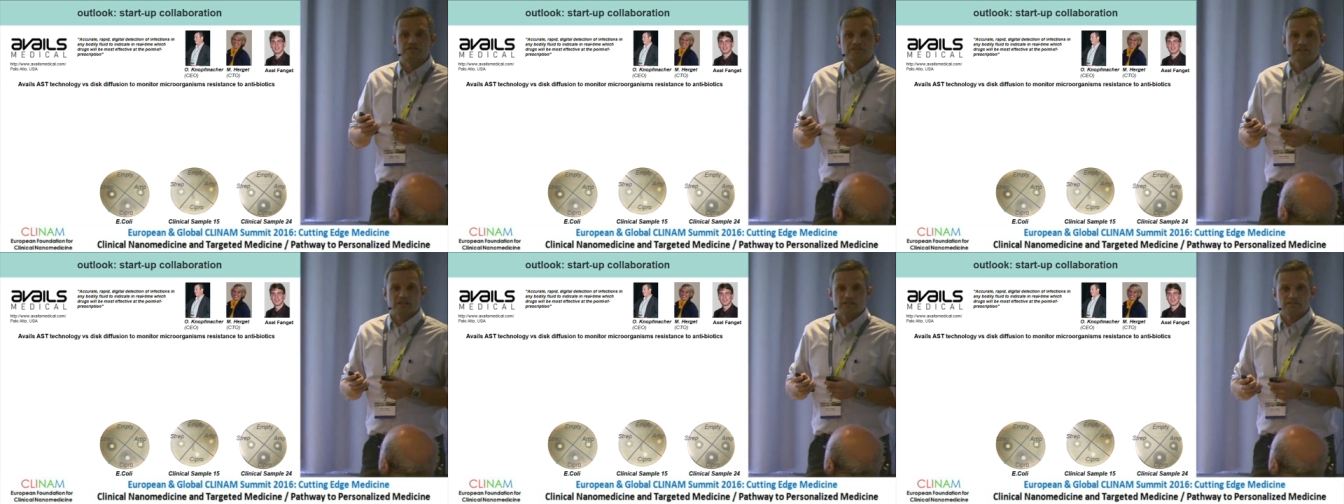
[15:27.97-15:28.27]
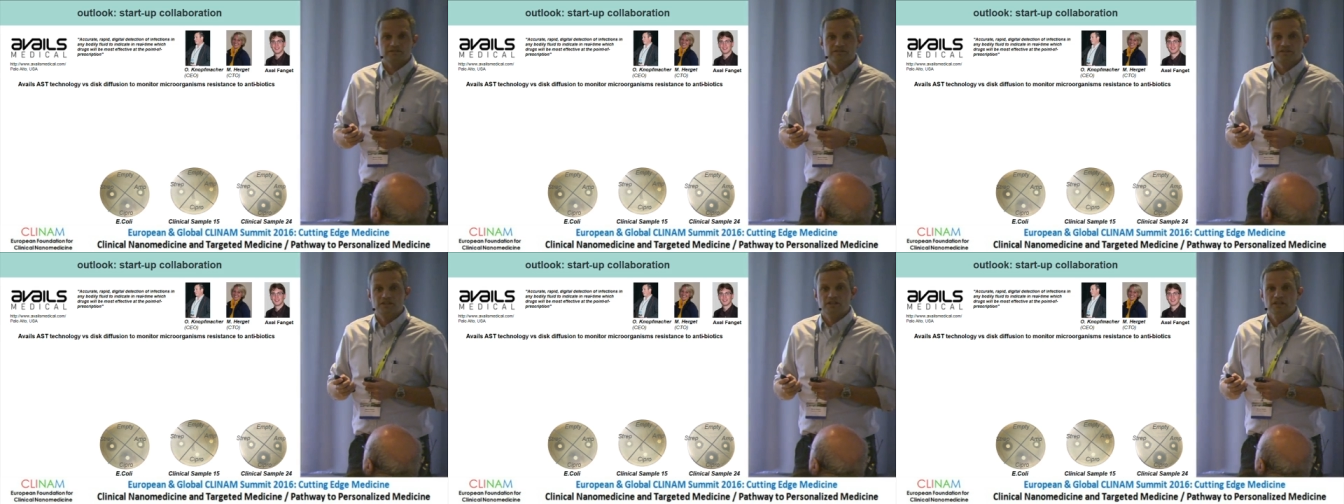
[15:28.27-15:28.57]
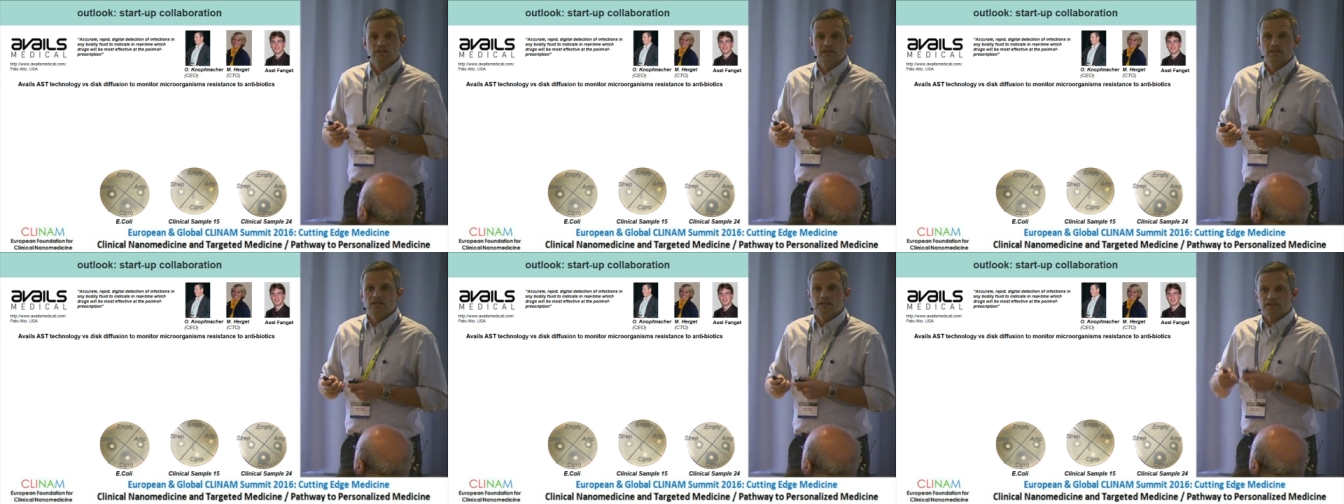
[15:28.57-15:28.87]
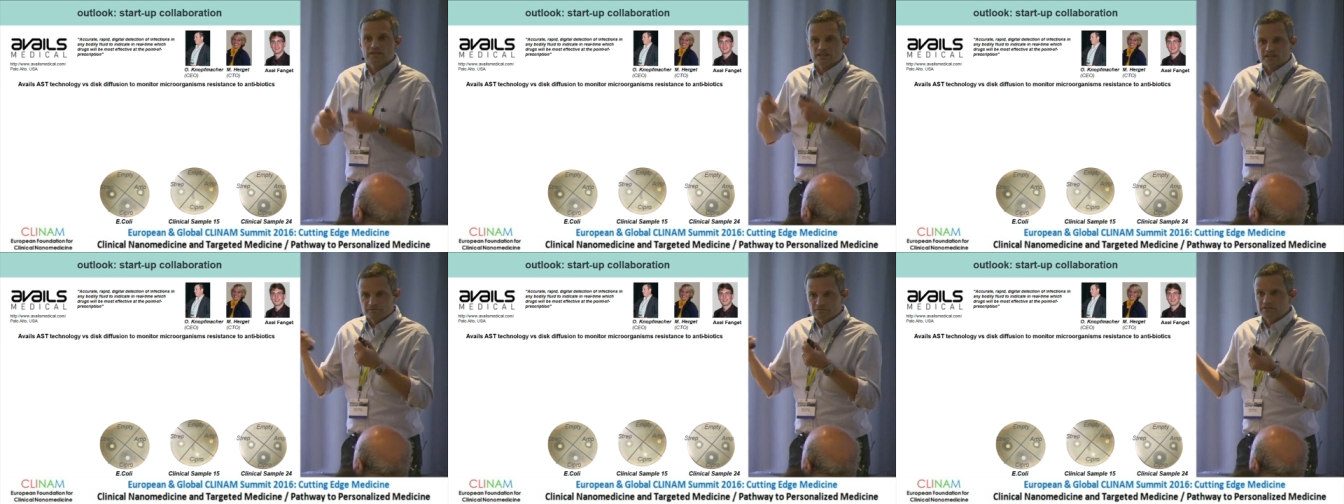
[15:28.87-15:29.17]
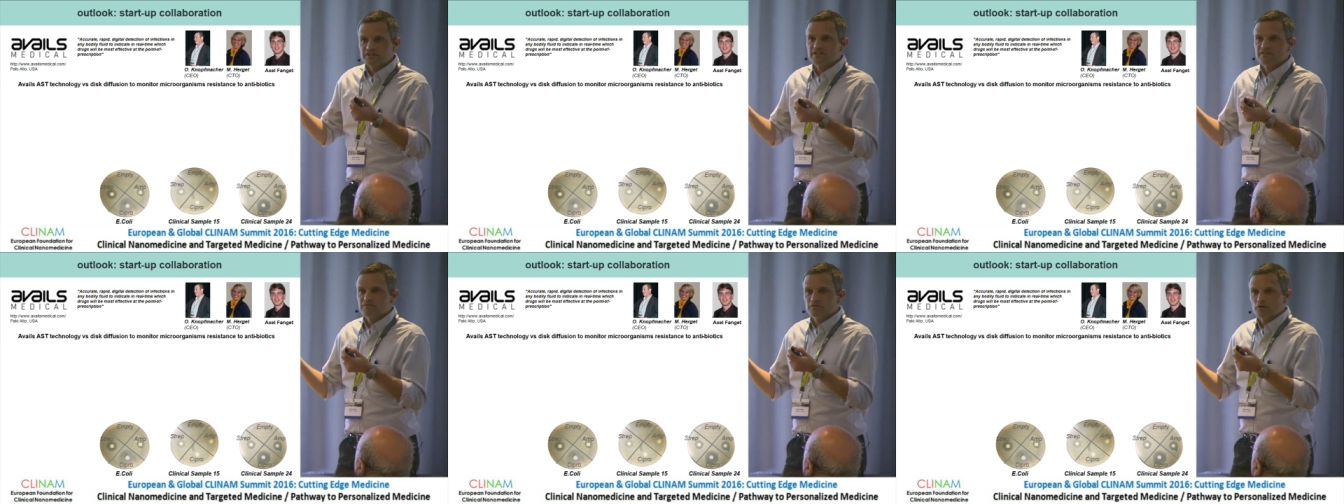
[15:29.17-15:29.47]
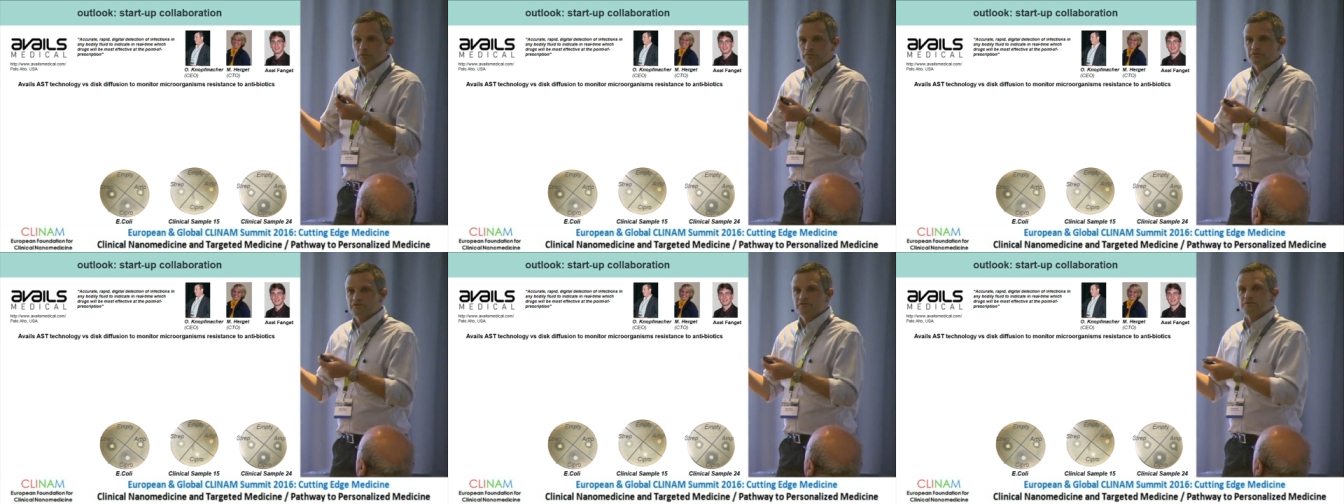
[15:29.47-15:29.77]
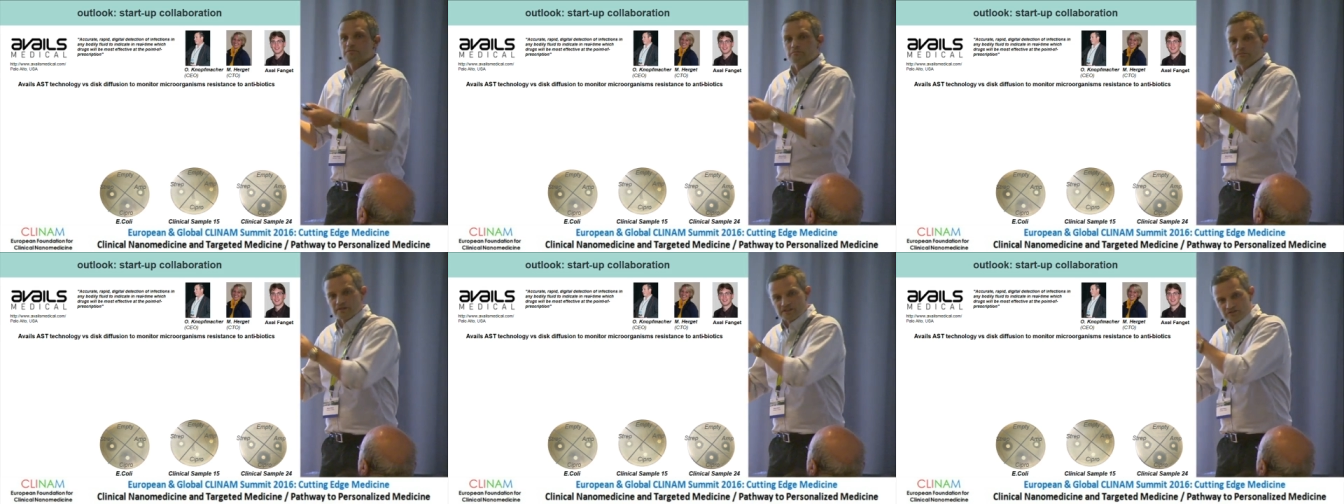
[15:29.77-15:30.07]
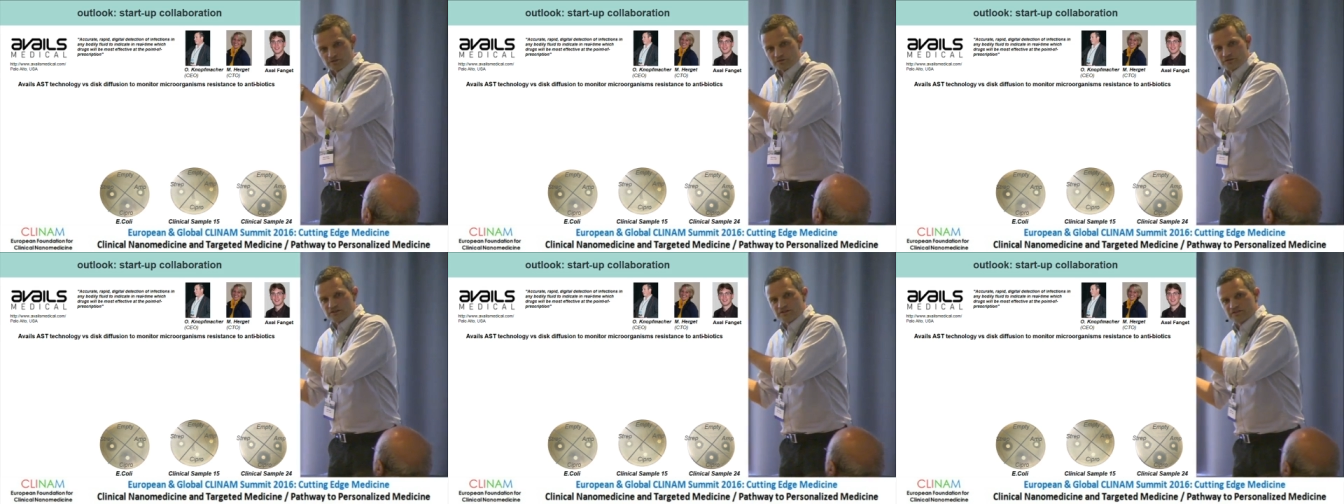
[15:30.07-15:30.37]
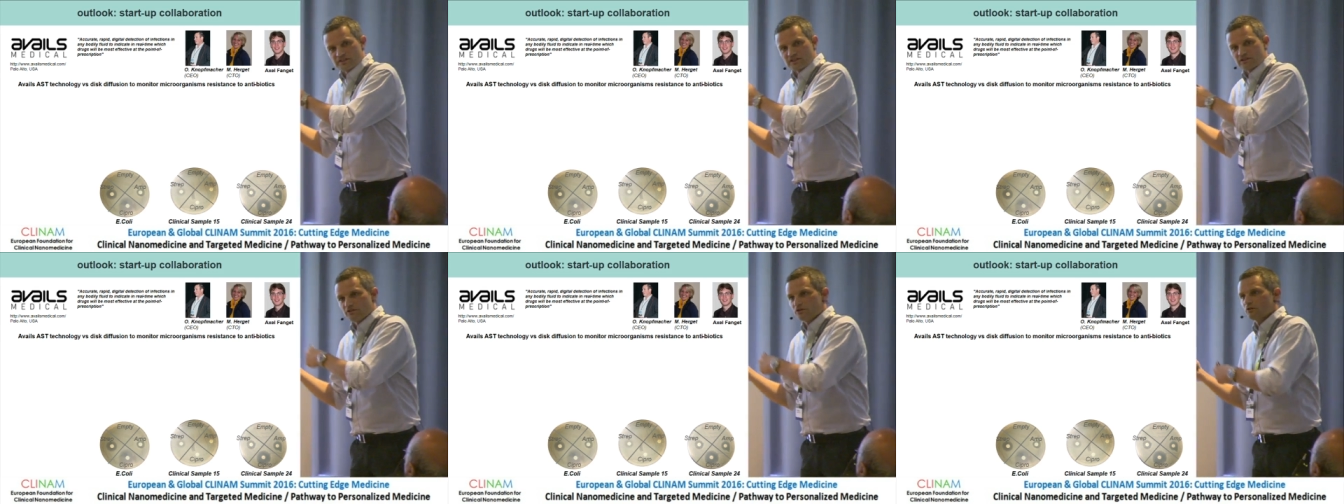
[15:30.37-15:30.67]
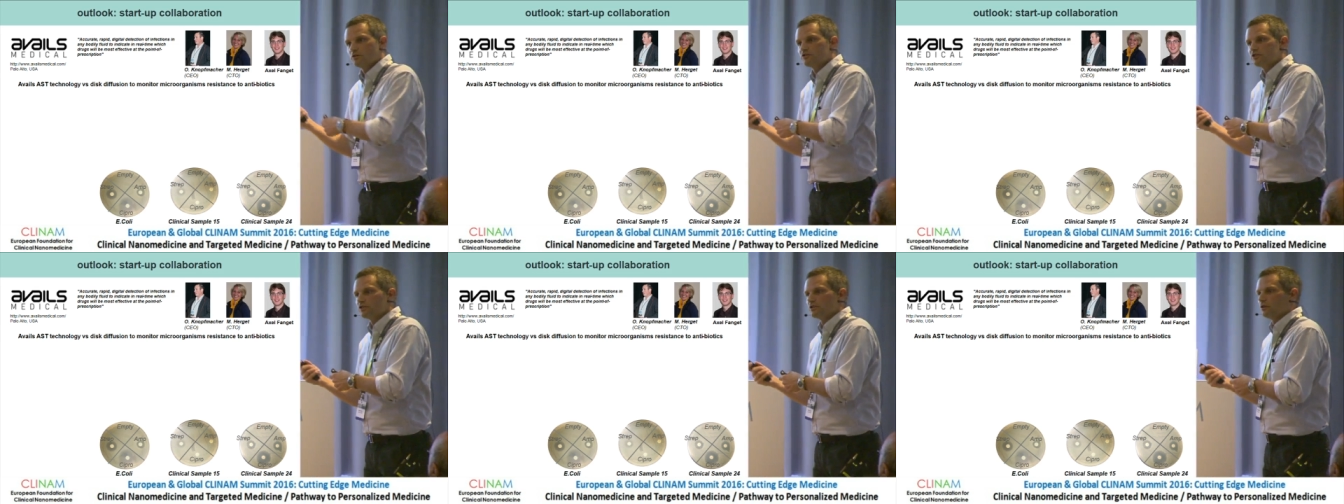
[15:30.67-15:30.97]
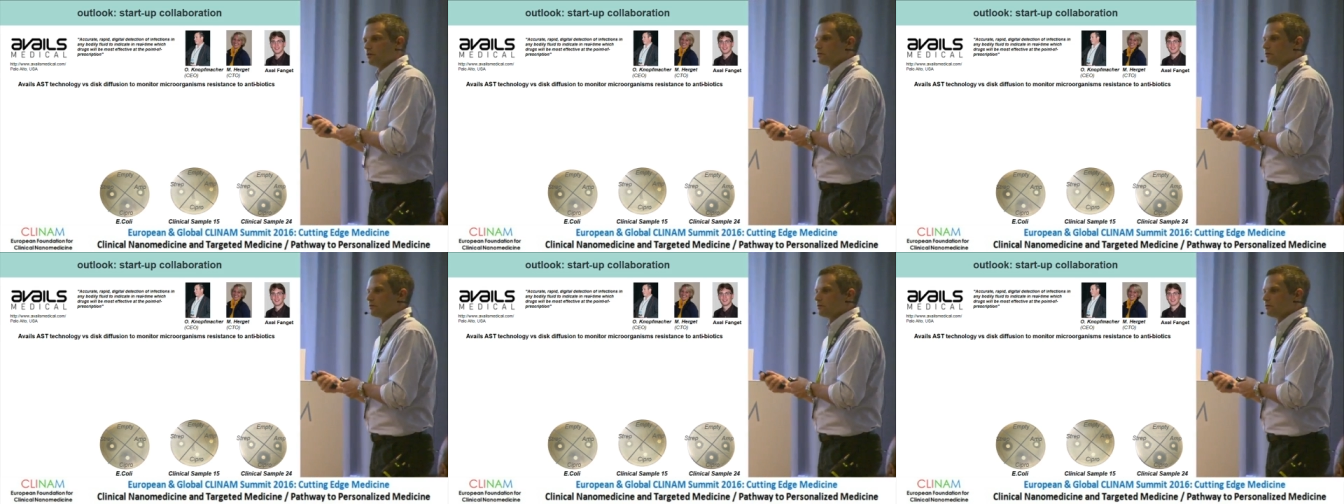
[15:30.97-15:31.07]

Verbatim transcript: cell and have been developed based on this technology